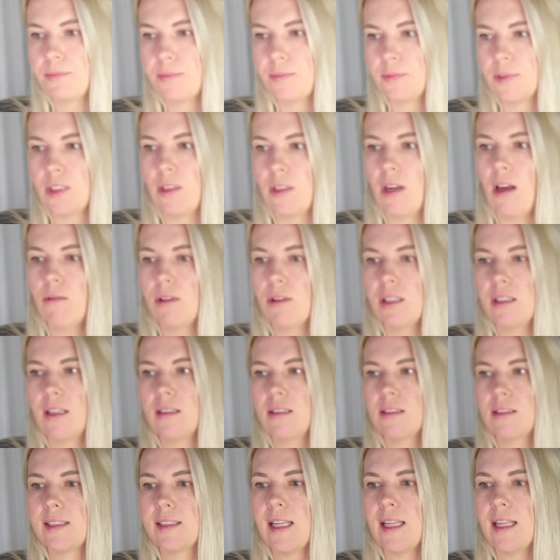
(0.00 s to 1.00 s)
So now it
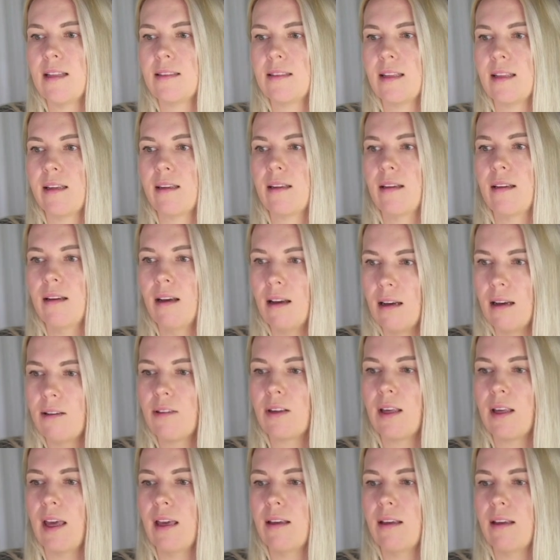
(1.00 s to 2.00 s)
understands like,
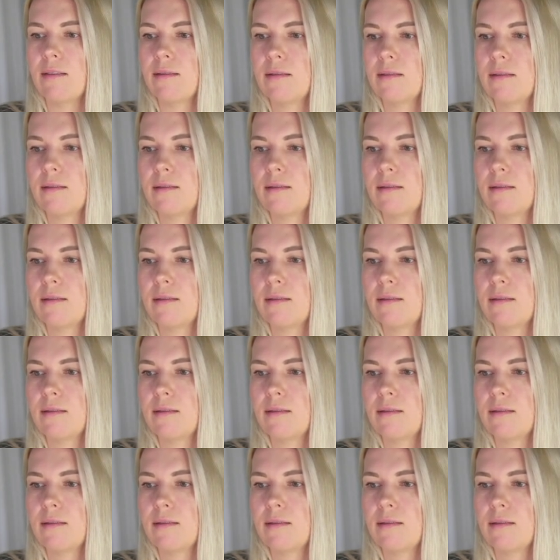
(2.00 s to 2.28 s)
okay.